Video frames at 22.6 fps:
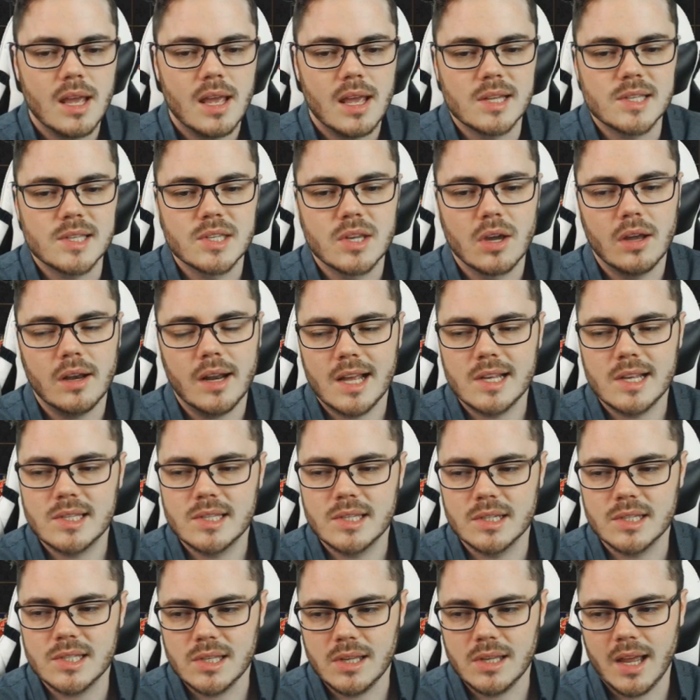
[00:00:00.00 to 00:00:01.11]
It's got, as
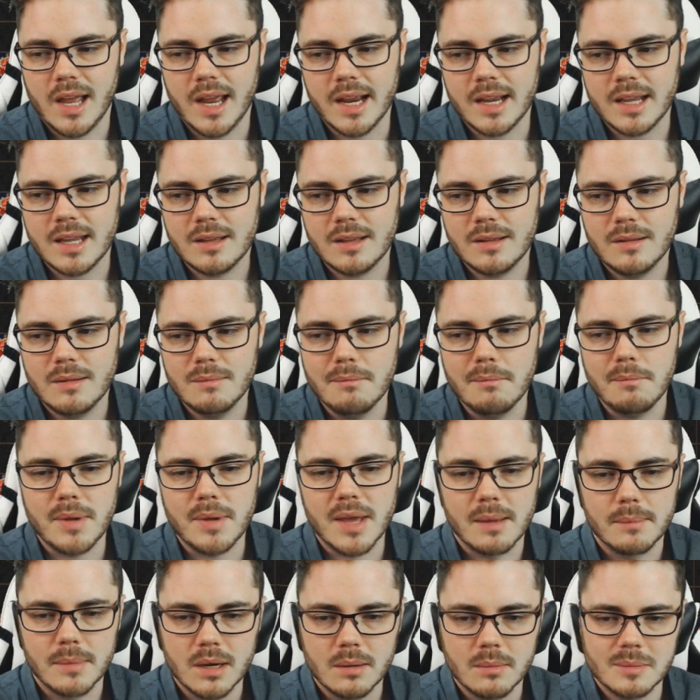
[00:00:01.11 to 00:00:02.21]
it's like
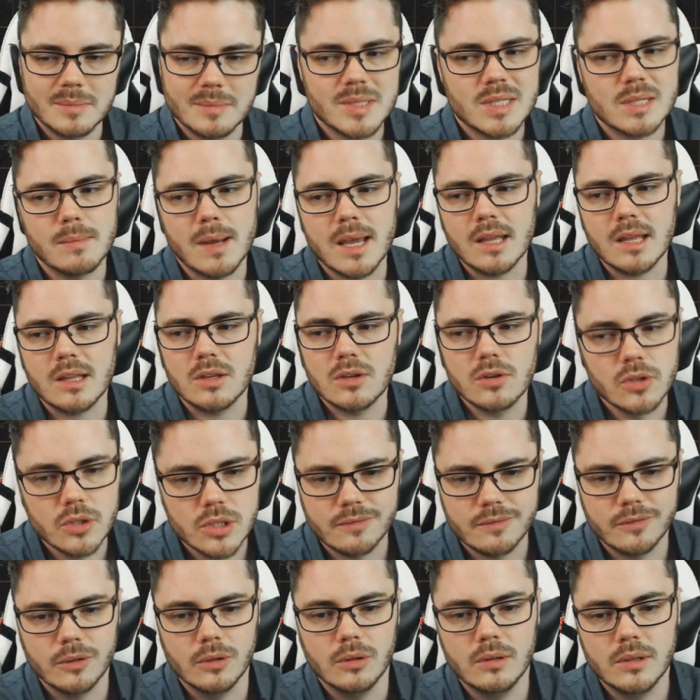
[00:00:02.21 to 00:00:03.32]
bare minimums to make it
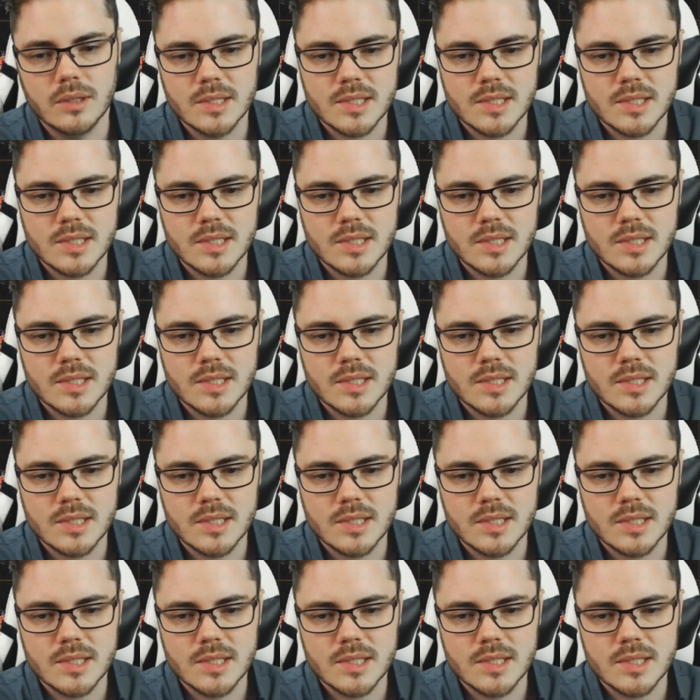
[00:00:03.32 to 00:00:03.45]
useful,